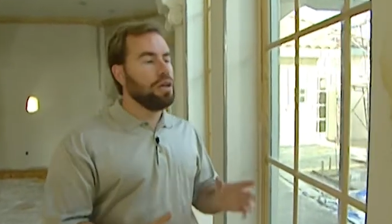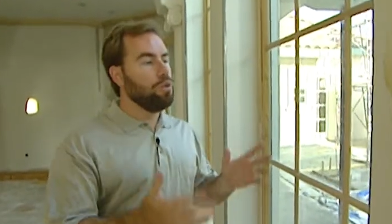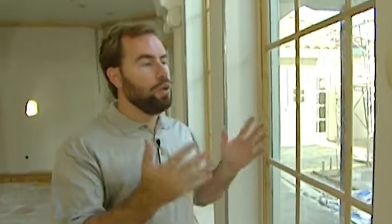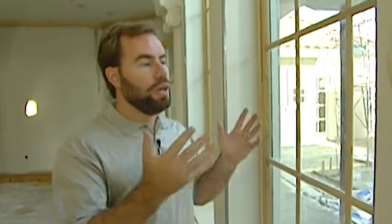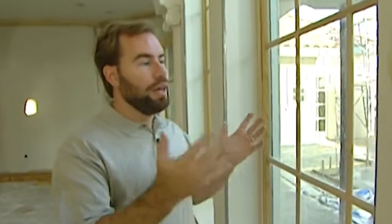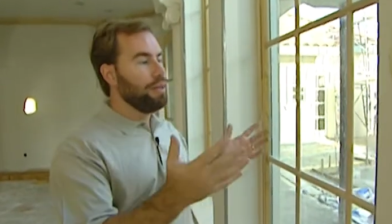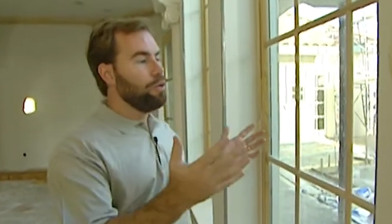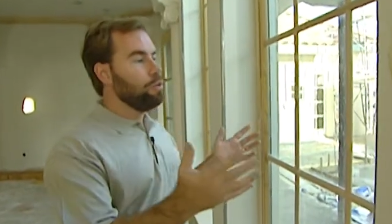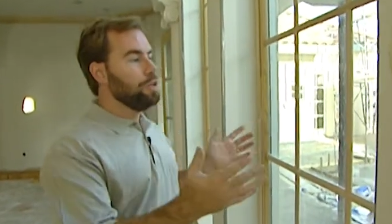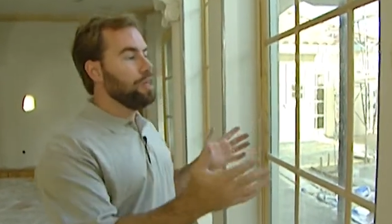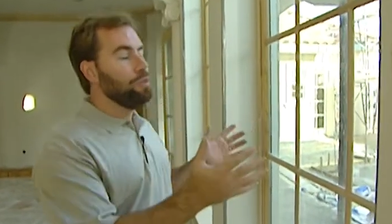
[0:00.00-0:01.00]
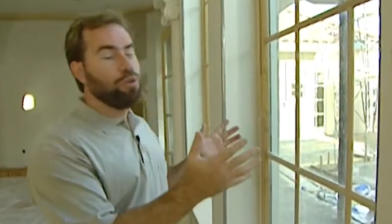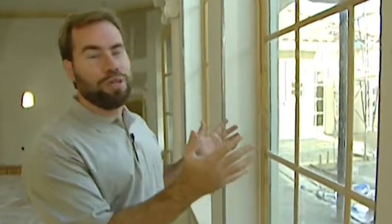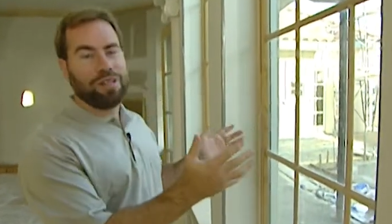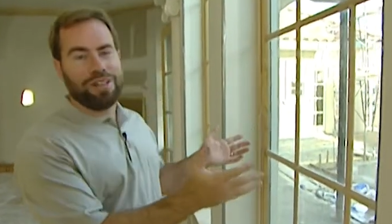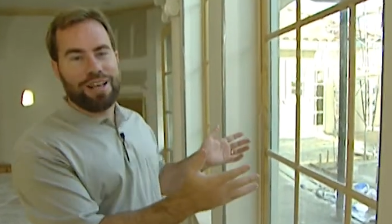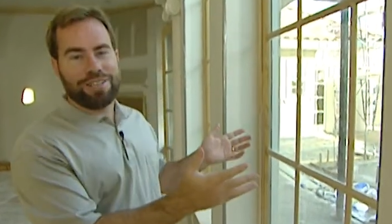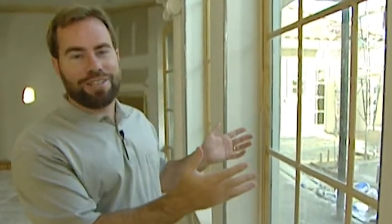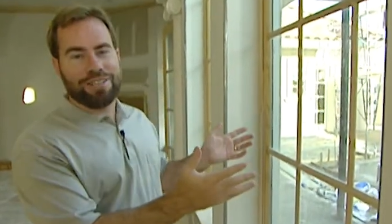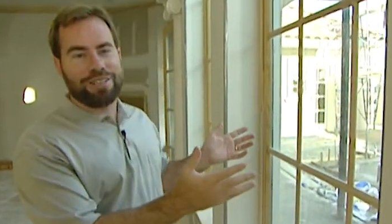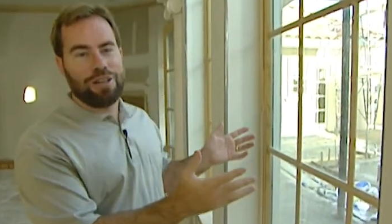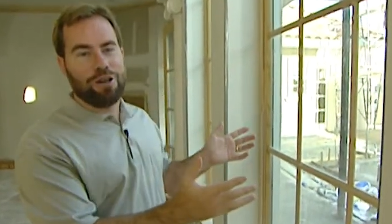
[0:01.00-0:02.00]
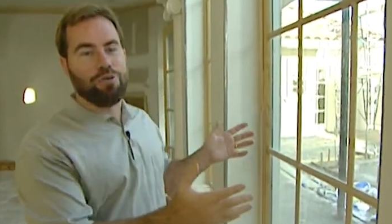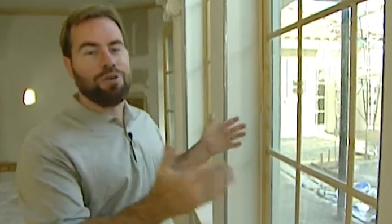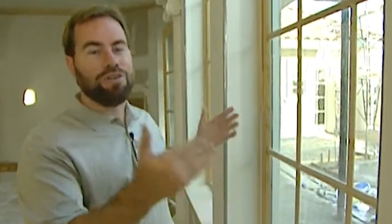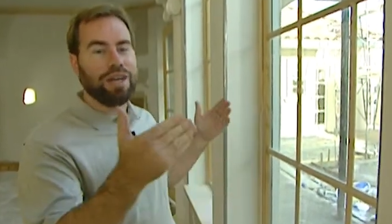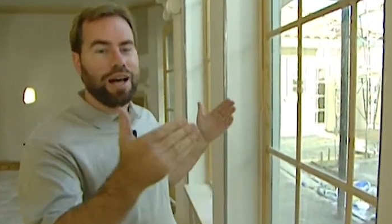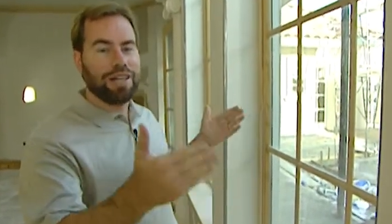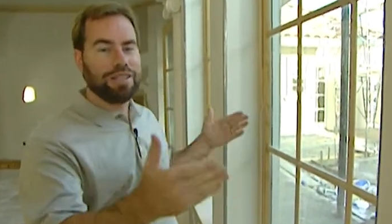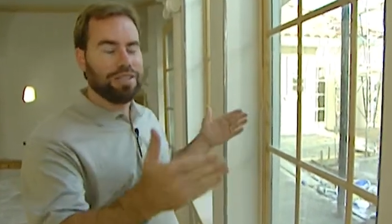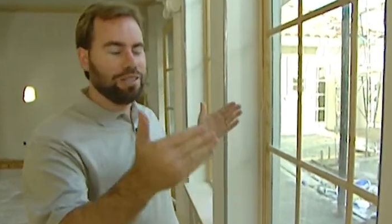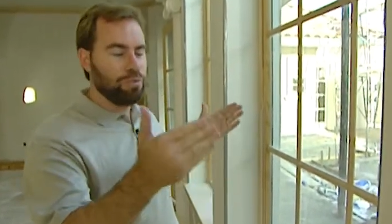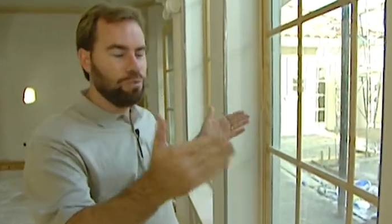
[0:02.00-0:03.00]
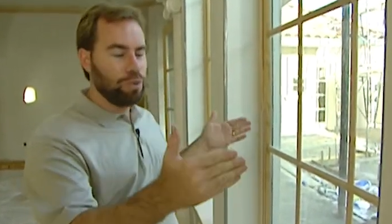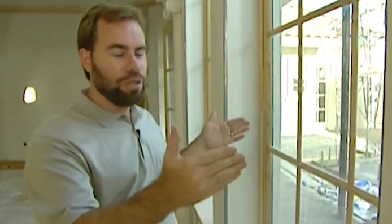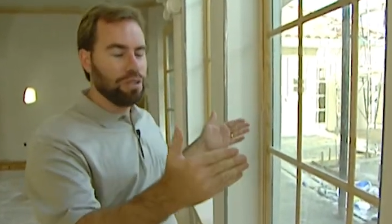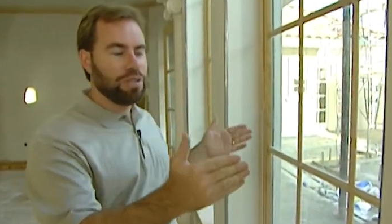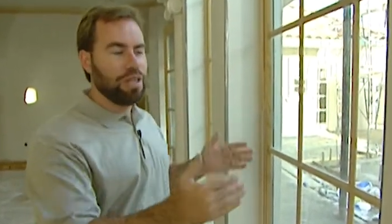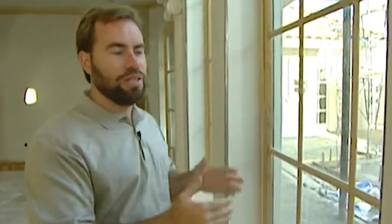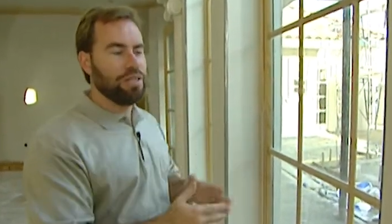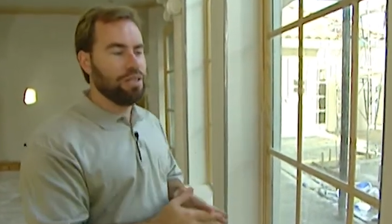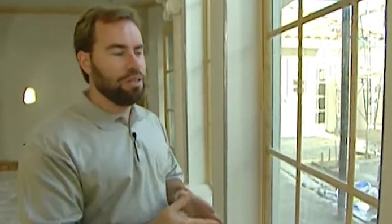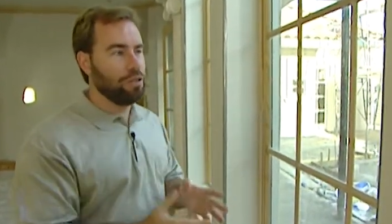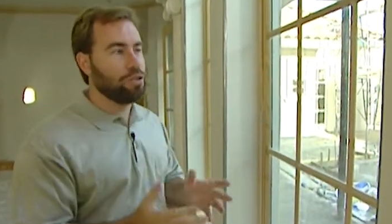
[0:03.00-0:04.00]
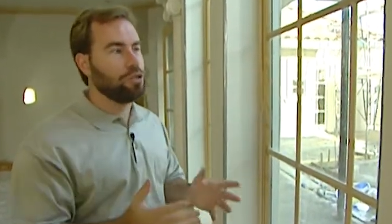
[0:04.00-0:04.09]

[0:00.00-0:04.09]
We can't hold it up with the glass itself. We've got to put the studs in that are